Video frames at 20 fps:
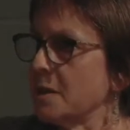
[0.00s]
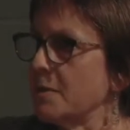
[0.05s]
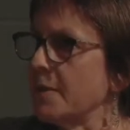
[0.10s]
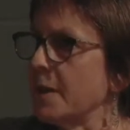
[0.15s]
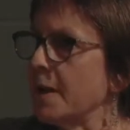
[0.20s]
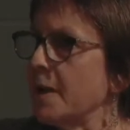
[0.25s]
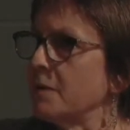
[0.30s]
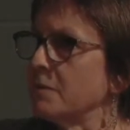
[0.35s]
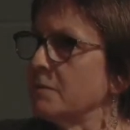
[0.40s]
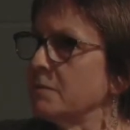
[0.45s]

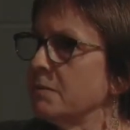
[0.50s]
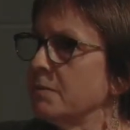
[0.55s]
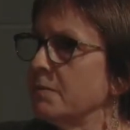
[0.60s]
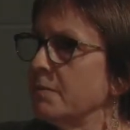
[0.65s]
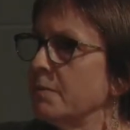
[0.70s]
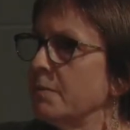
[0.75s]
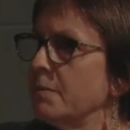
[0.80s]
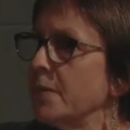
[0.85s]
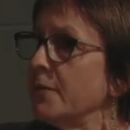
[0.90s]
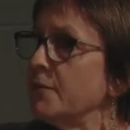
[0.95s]
about
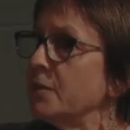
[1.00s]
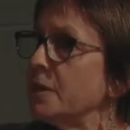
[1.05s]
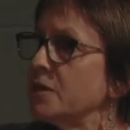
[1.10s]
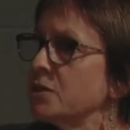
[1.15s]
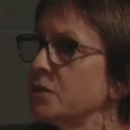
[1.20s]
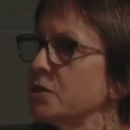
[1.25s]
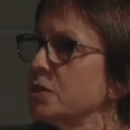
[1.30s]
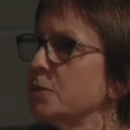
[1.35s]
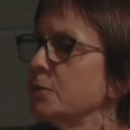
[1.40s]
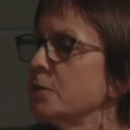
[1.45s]
my
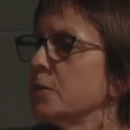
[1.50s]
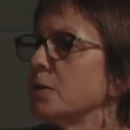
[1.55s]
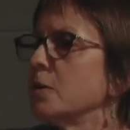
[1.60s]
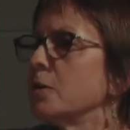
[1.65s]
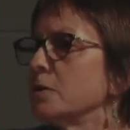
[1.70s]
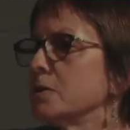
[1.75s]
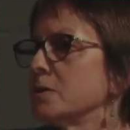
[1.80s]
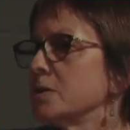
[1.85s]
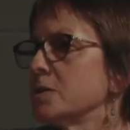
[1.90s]
relationship with God.